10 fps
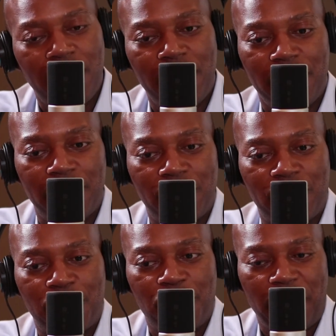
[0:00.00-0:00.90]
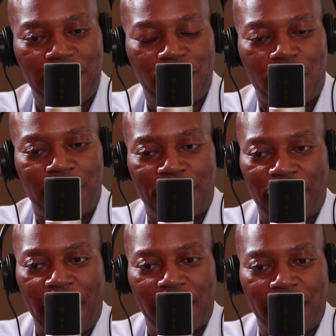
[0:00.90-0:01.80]
is based on the
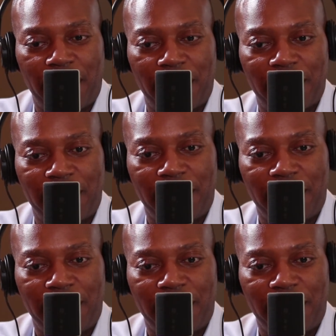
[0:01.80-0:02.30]
fact that,